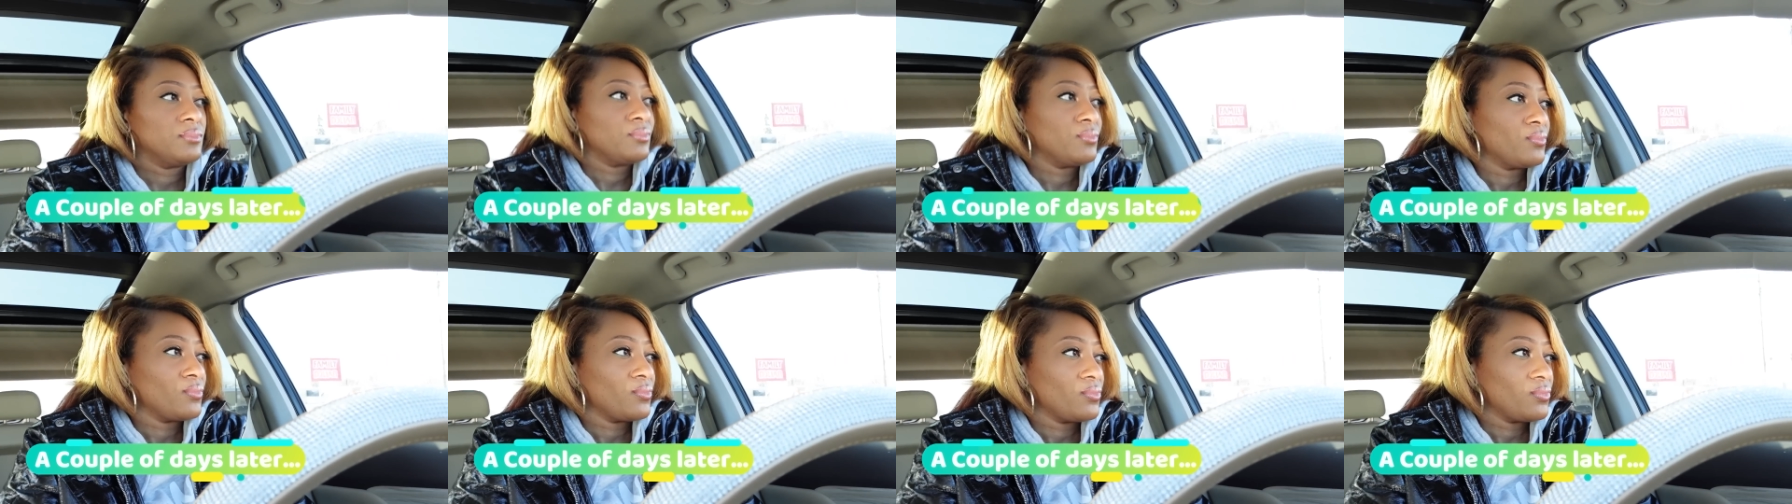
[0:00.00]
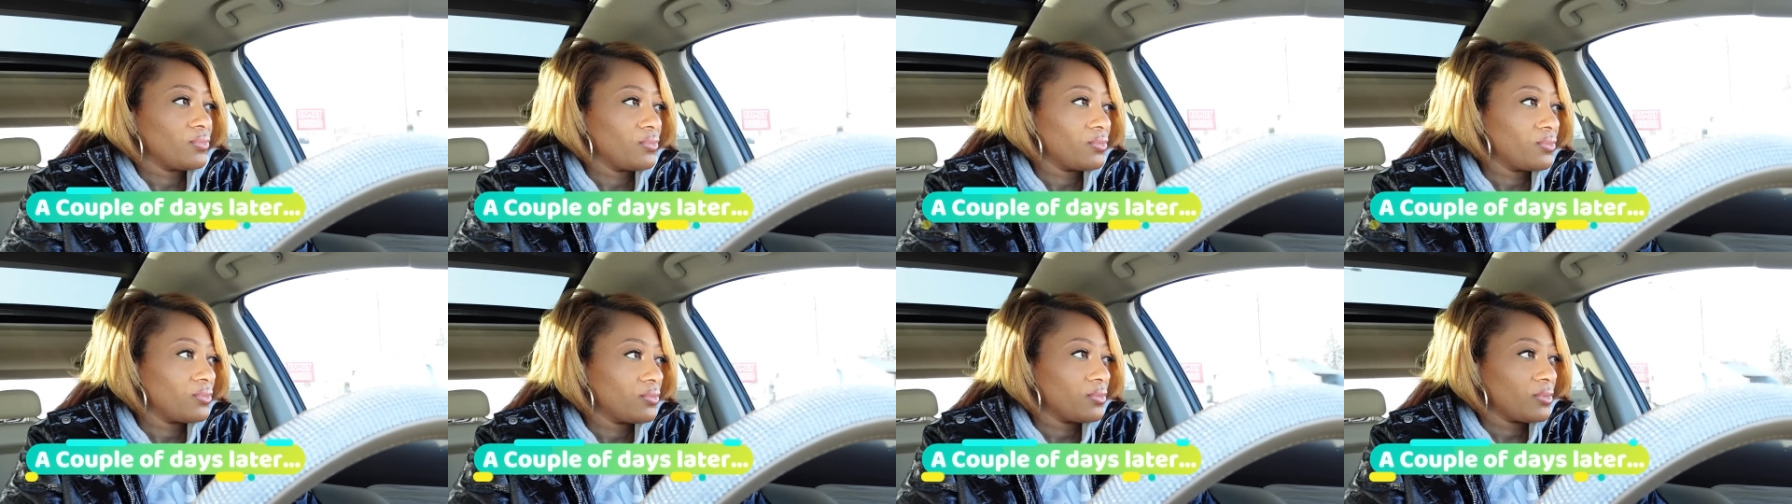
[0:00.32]

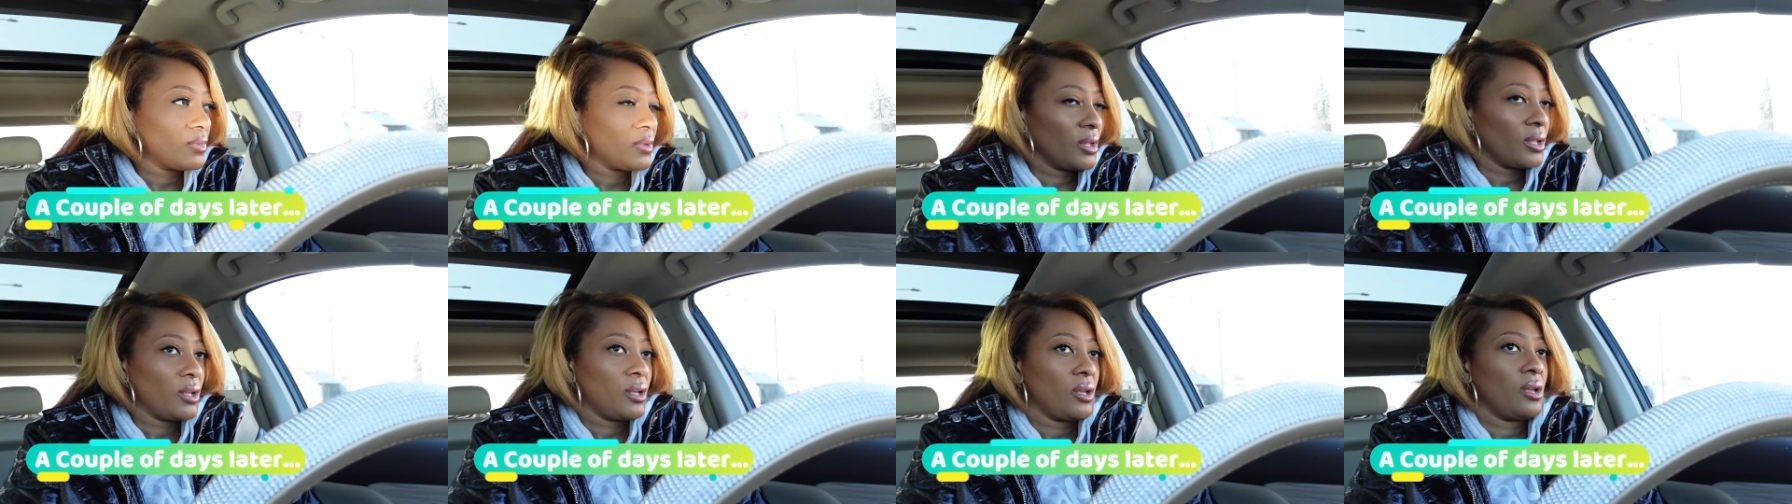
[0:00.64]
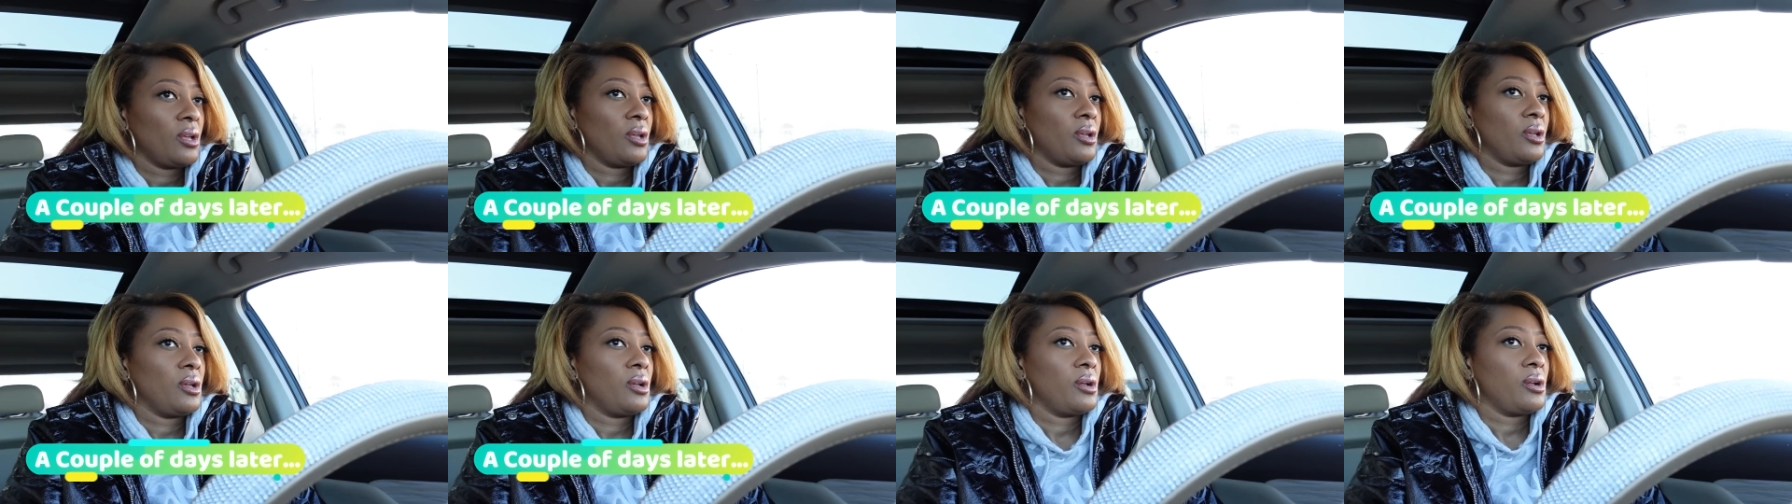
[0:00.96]
And they
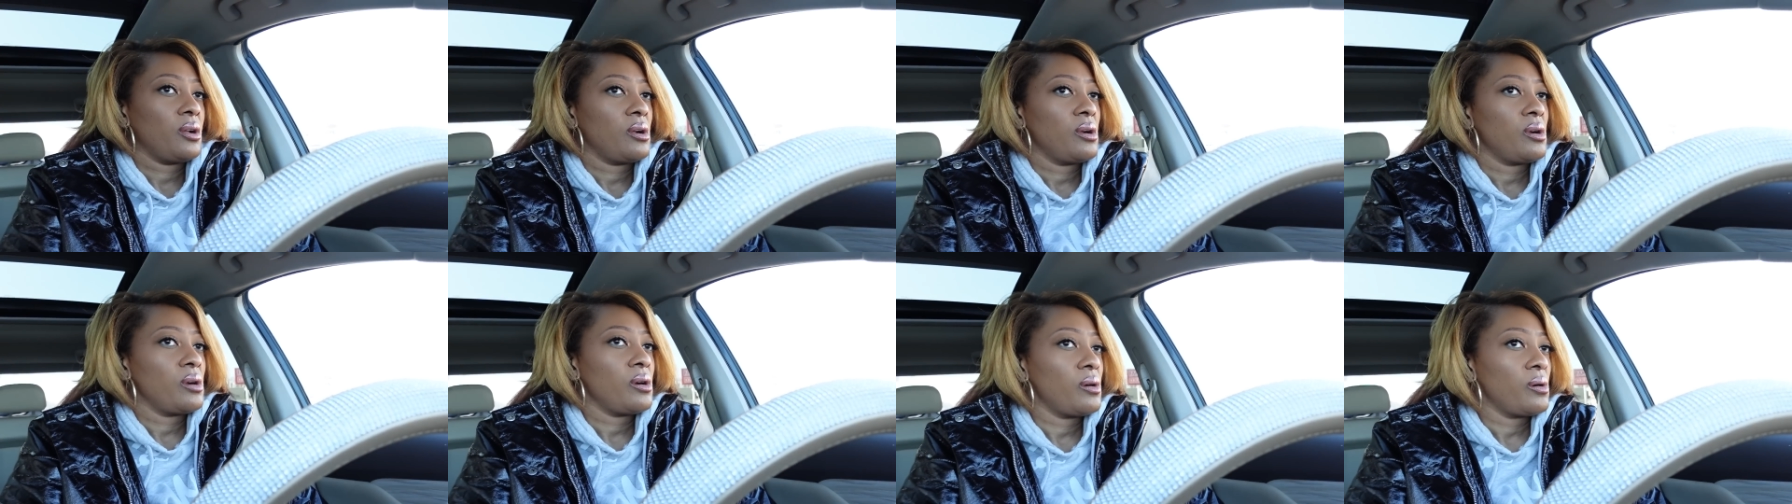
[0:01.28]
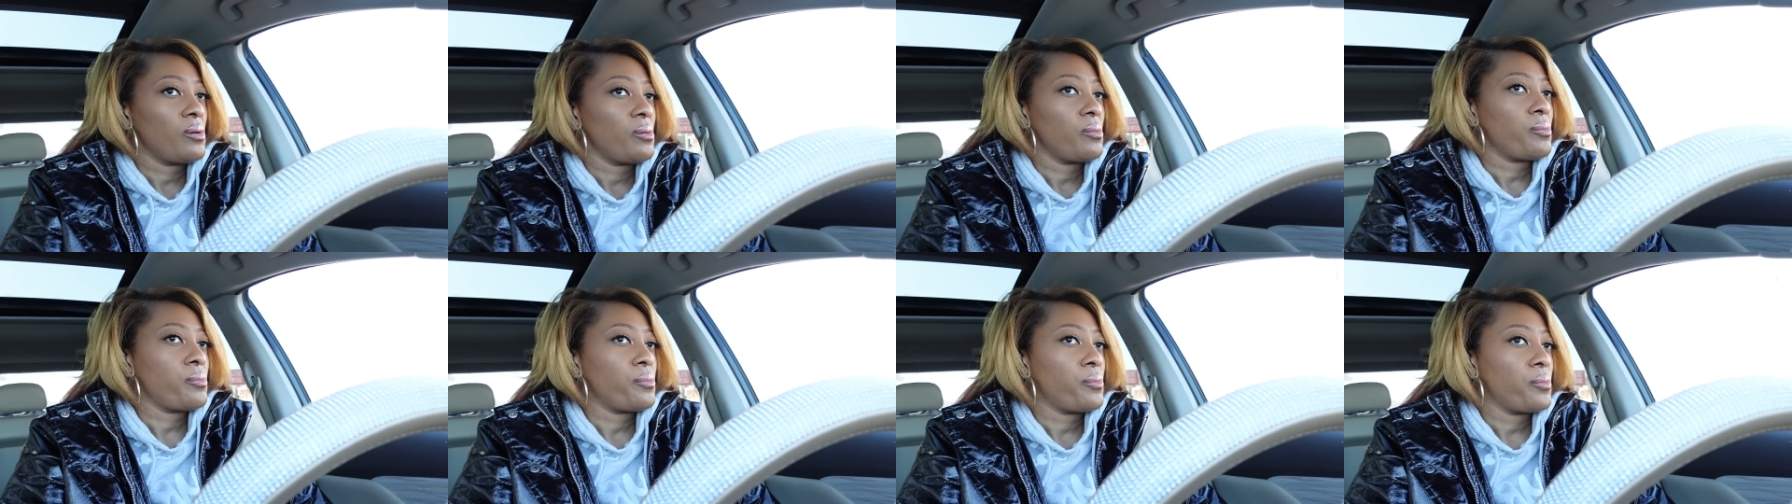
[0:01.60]
that love it
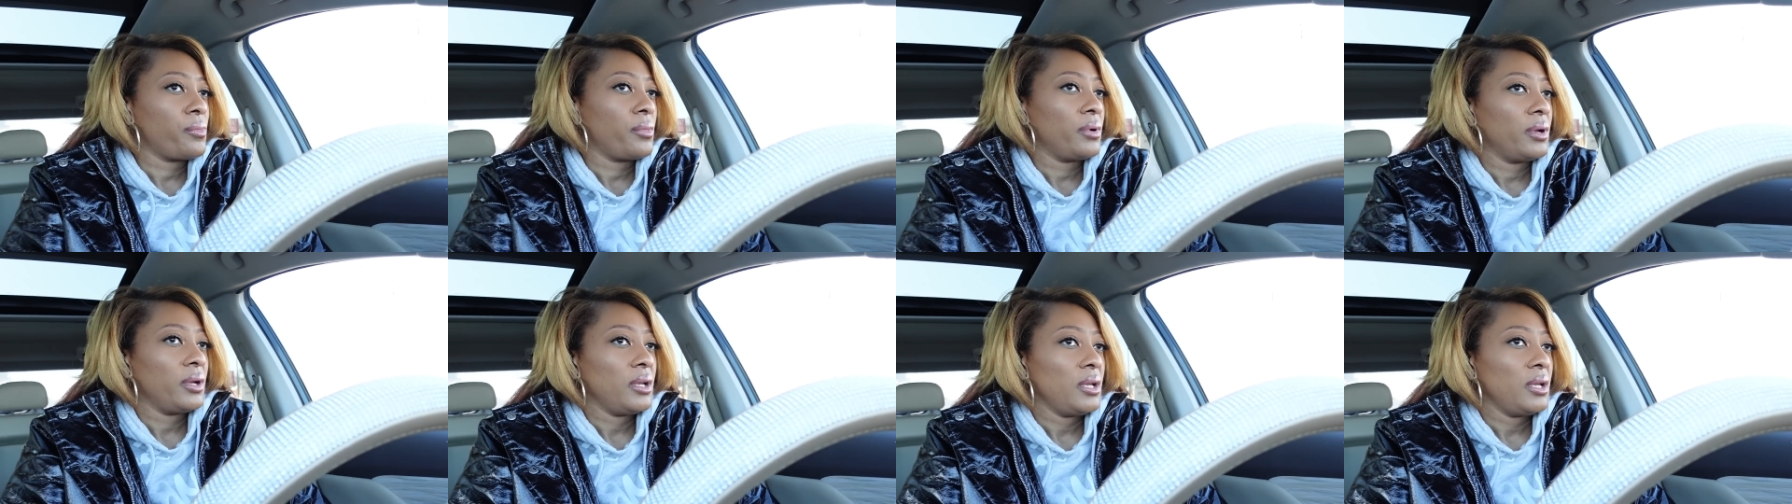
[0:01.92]
shall what?